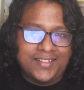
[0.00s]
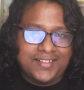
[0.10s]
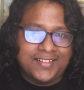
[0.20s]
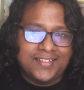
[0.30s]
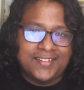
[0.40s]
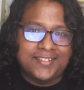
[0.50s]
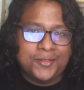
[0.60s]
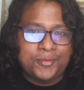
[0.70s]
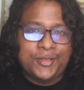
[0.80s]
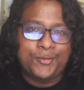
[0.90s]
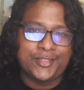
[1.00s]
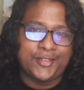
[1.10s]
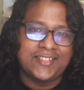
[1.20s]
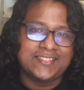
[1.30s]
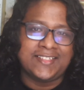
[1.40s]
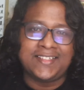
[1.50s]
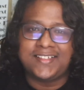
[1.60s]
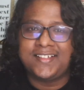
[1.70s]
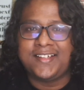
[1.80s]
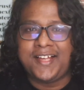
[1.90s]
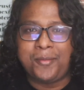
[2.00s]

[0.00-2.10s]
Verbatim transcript: Uh, let me know what you guys think